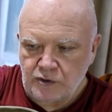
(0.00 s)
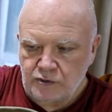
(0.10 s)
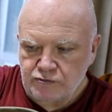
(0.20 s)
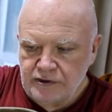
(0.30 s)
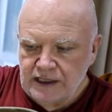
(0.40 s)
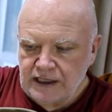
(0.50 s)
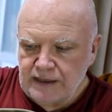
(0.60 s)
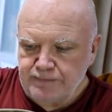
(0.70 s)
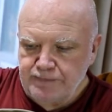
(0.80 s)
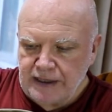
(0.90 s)
really
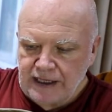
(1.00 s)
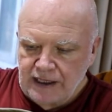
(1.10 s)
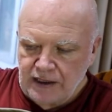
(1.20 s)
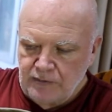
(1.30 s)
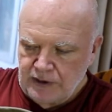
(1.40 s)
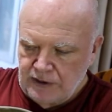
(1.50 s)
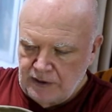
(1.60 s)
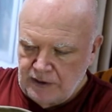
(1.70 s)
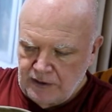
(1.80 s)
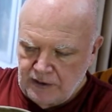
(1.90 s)
being with
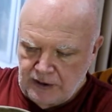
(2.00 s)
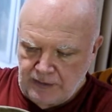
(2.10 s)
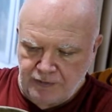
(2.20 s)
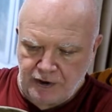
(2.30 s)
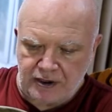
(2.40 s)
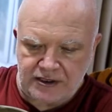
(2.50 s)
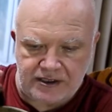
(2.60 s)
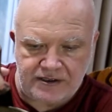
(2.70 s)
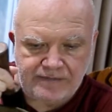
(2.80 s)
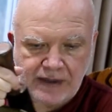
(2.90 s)
the
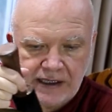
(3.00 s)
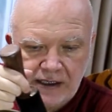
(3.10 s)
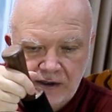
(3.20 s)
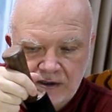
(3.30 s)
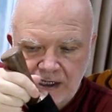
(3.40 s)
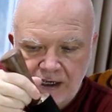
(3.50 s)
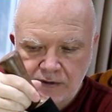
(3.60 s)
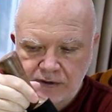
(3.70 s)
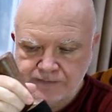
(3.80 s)
process of making the sound.